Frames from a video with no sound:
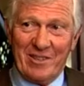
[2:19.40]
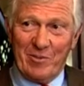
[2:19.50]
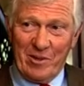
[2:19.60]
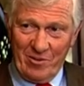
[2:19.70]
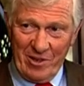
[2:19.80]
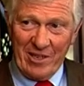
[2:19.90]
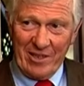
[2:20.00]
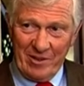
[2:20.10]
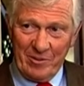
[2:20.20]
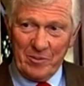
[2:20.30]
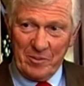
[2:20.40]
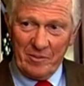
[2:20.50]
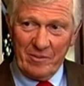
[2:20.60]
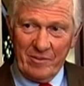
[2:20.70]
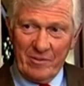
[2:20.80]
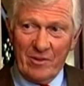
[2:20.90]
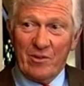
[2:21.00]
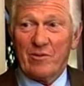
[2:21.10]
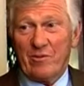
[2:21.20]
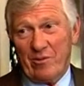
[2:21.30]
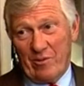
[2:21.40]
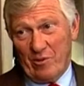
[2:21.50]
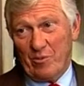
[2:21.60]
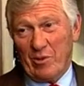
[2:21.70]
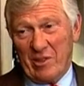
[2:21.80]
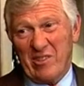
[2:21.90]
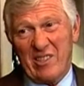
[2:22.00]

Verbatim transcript: you said seven and a half minutes for football. For football is the